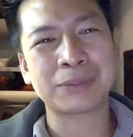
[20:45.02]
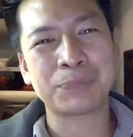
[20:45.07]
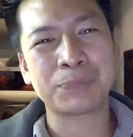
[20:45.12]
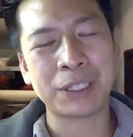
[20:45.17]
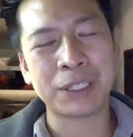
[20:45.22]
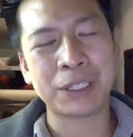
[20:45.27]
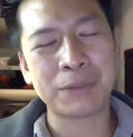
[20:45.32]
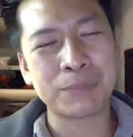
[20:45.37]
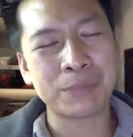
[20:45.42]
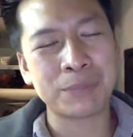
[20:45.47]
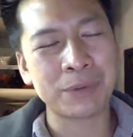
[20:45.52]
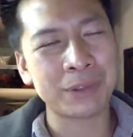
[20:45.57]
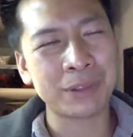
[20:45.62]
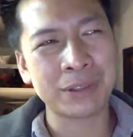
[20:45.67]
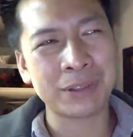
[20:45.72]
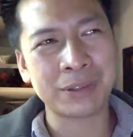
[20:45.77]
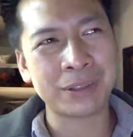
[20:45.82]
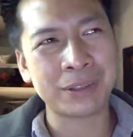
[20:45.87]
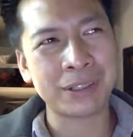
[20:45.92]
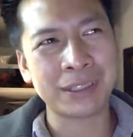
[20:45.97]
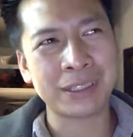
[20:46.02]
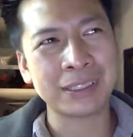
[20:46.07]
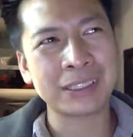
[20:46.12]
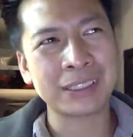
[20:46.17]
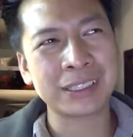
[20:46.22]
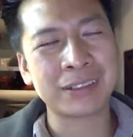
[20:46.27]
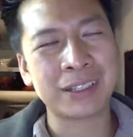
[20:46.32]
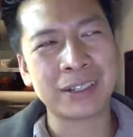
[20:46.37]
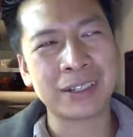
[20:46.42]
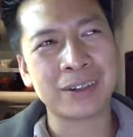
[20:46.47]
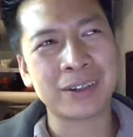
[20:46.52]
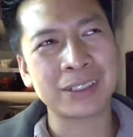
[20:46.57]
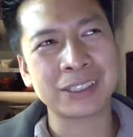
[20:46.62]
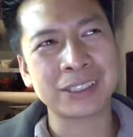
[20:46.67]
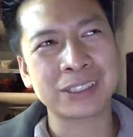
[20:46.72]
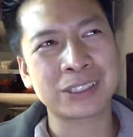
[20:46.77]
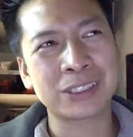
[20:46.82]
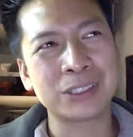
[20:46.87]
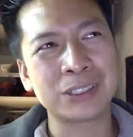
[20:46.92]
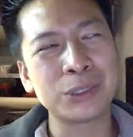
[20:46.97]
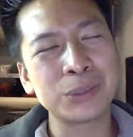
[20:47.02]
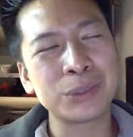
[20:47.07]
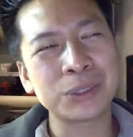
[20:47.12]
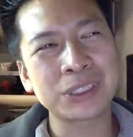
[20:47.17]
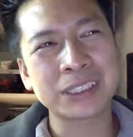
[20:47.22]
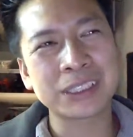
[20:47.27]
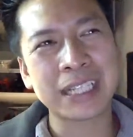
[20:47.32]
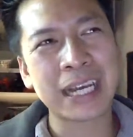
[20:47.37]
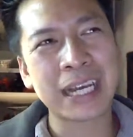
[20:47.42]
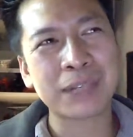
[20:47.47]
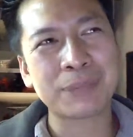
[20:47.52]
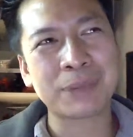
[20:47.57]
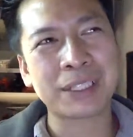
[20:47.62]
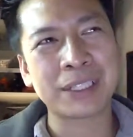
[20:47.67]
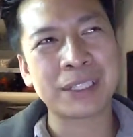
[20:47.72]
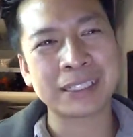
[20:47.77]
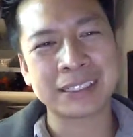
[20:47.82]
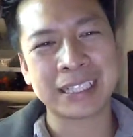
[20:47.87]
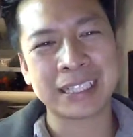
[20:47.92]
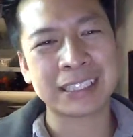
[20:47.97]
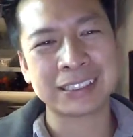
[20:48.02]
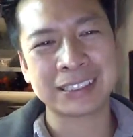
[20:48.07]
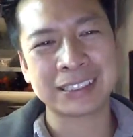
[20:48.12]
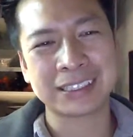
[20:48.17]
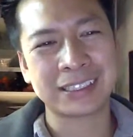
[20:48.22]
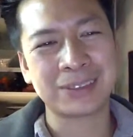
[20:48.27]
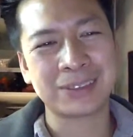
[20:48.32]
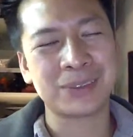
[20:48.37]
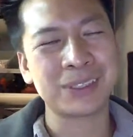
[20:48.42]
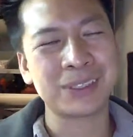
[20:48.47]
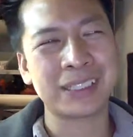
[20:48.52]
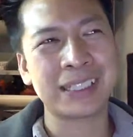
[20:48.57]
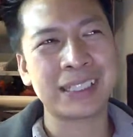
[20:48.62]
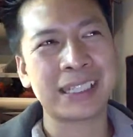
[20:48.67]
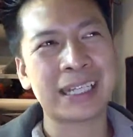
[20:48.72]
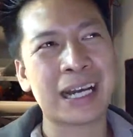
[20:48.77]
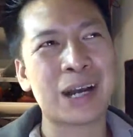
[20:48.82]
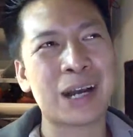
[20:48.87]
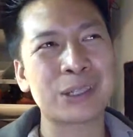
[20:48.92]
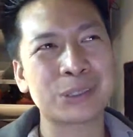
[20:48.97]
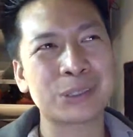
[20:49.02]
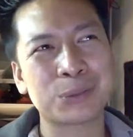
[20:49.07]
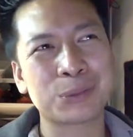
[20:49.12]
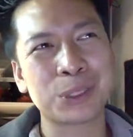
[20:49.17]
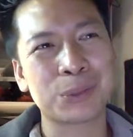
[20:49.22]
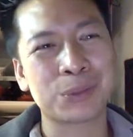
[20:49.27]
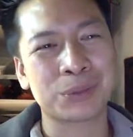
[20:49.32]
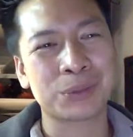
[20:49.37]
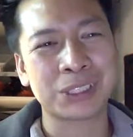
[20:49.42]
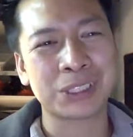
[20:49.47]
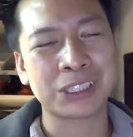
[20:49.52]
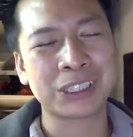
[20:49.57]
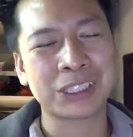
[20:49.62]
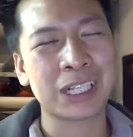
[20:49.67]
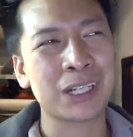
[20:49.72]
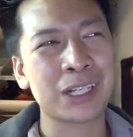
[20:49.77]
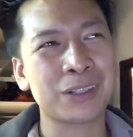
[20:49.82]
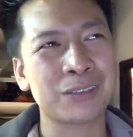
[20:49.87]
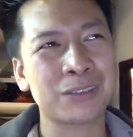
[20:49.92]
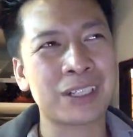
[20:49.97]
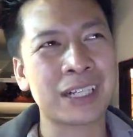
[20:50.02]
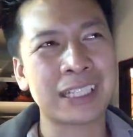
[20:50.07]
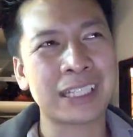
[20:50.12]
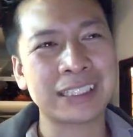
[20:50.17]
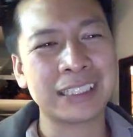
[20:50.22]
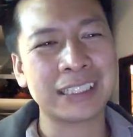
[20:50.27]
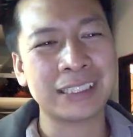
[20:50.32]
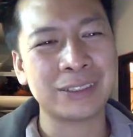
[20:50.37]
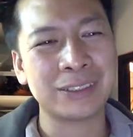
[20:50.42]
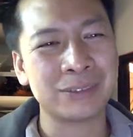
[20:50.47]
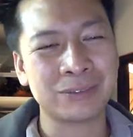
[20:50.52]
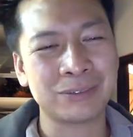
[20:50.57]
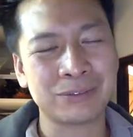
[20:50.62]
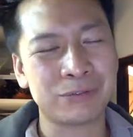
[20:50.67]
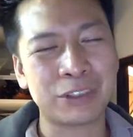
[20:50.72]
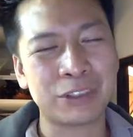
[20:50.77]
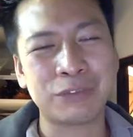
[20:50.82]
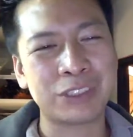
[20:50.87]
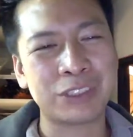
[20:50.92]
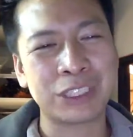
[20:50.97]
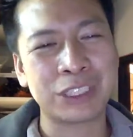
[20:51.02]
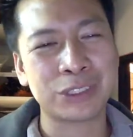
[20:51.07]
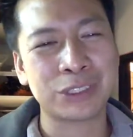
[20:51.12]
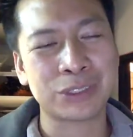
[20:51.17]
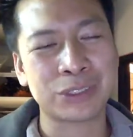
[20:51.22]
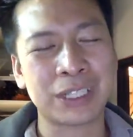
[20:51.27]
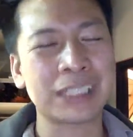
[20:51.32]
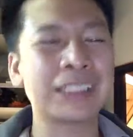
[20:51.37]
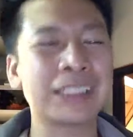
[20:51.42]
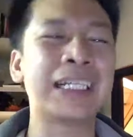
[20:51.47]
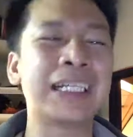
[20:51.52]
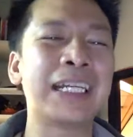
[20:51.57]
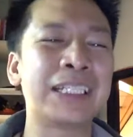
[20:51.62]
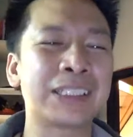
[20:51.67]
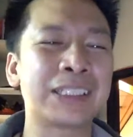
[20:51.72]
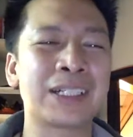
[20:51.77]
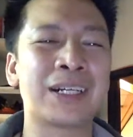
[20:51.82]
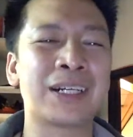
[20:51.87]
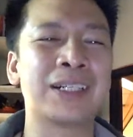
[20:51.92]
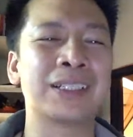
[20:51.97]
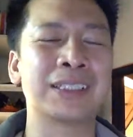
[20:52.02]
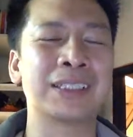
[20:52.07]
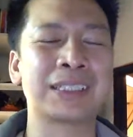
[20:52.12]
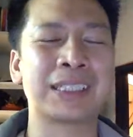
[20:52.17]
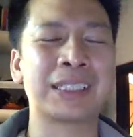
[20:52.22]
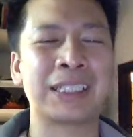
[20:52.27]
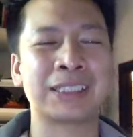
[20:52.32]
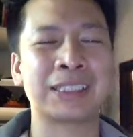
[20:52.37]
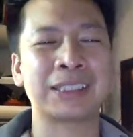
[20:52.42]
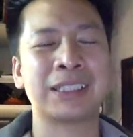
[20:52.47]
integrate all this newest tech because that's the only thing they got to work with, the shell of the 1950s or 1980s car in this case.